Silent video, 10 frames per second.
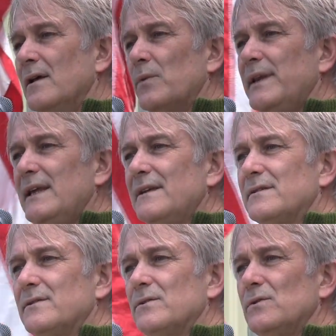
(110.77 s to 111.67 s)
we
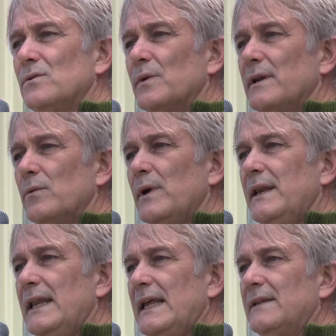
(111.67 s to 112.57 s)
need
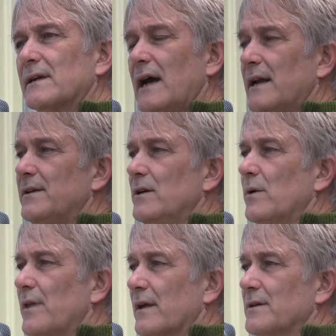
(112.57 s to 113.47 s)
to kind of
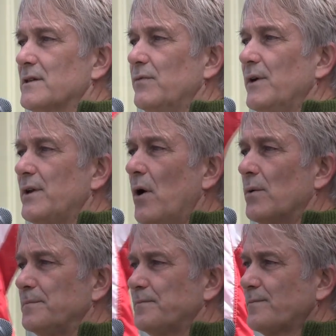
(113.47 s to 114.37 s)
deal with that, because if we don't,